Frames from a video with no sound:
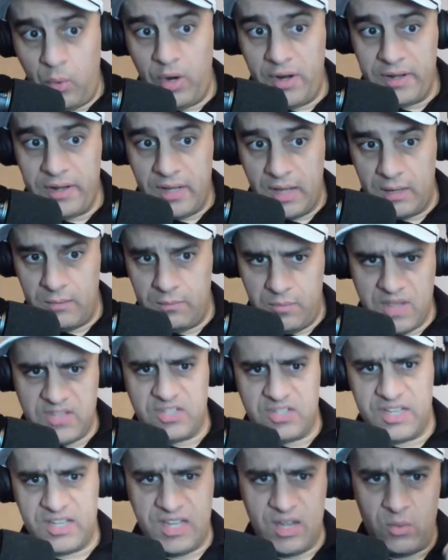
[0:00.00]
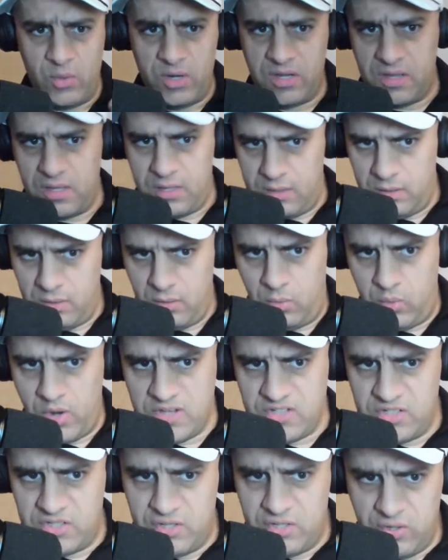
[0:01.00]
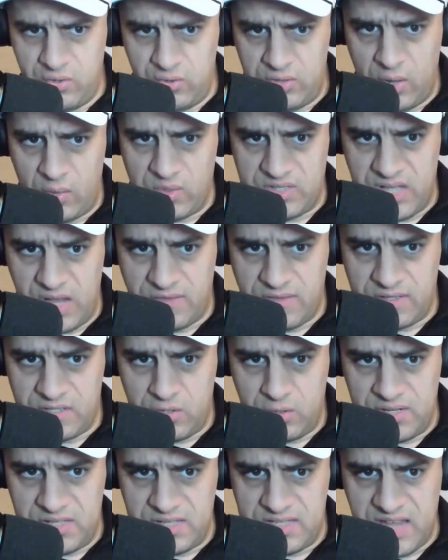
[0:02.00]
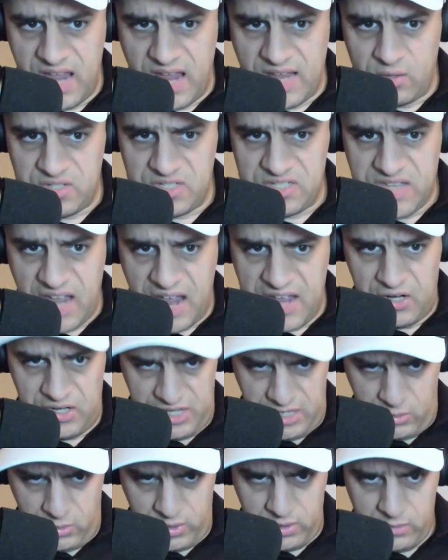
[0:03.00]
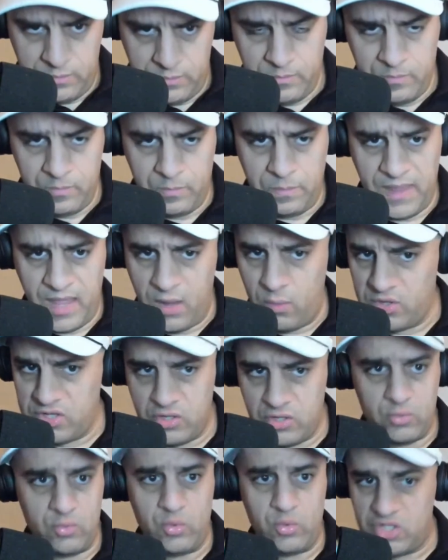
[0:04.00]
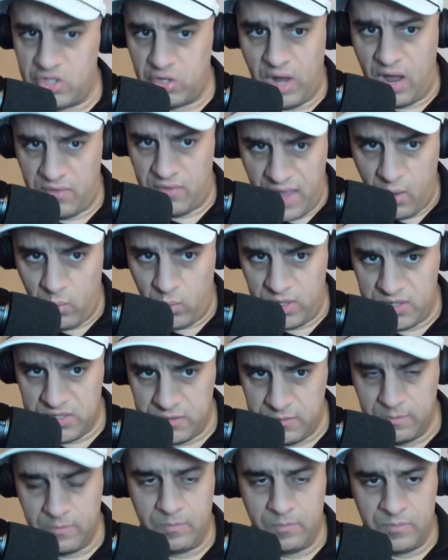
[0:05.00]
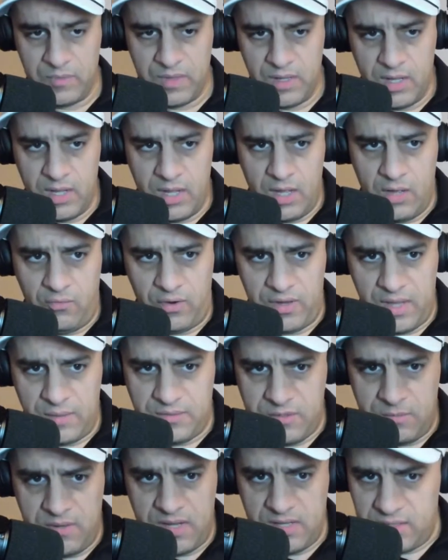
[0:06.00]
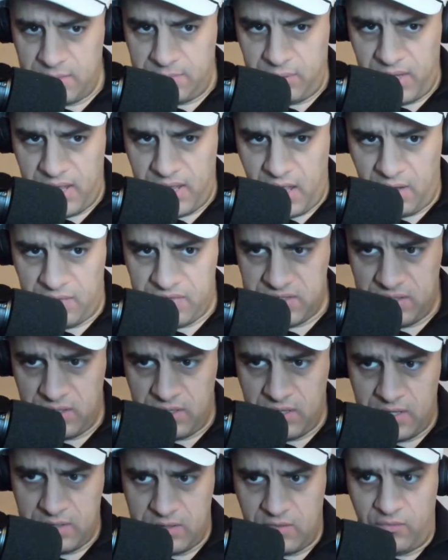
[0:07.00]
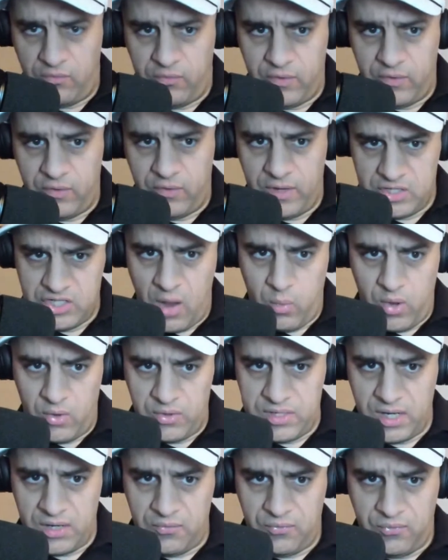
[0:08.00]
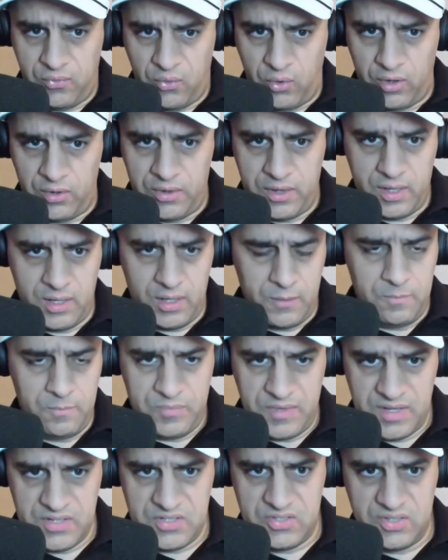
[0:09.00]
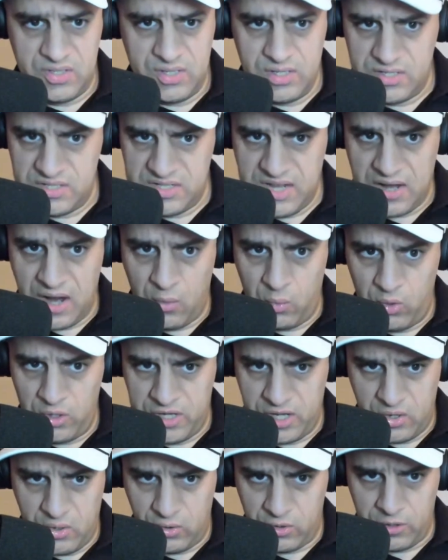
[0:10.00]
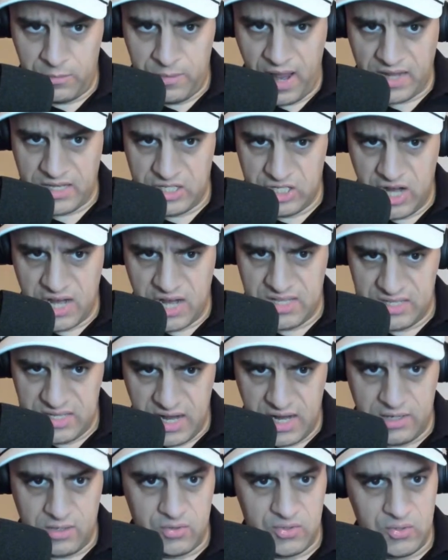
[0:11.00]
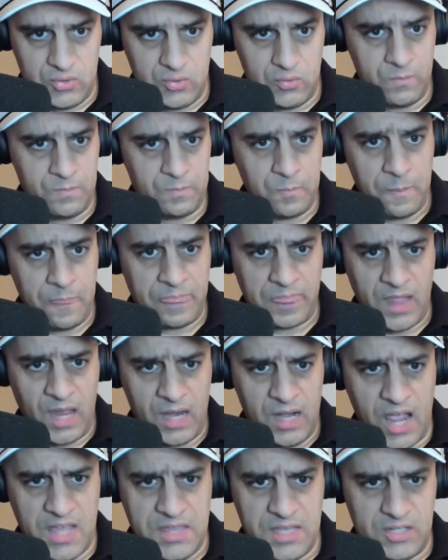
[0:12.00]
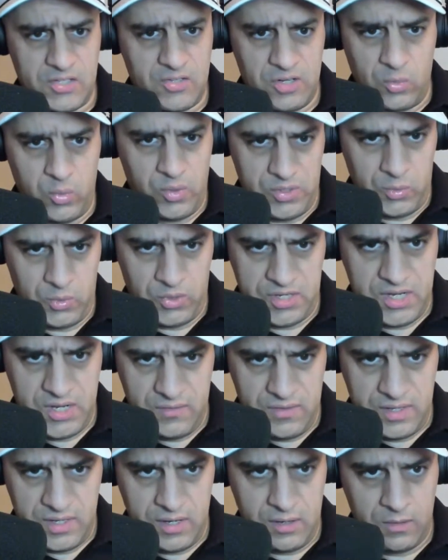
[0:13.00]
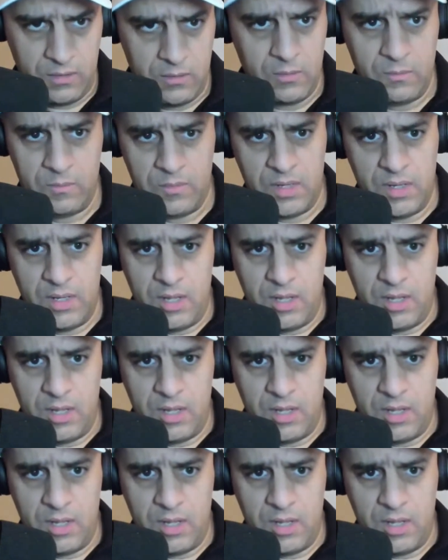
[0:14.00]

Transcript: upward and basically get rid of the residue that was left during the Daniel Snyder era. And we should know how that was. For them to be in the playoffs is a job well done for the stand-up rookie quarterback, Jaden Daniels, who I think is going to win the Rookie of the Year.